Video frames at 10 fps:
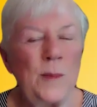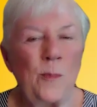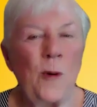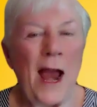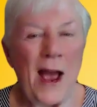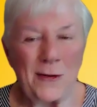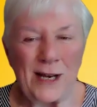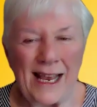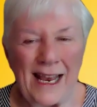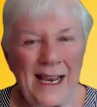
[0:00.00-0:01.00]
it
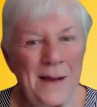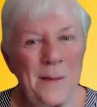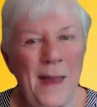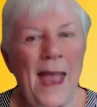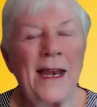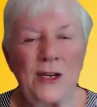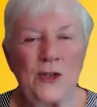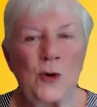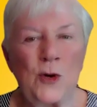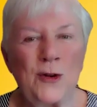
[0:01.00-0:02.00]
proudly, and
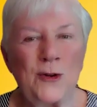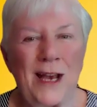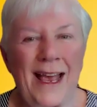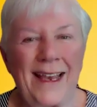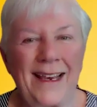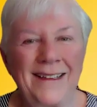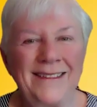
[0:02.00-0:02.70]
enjoy your day.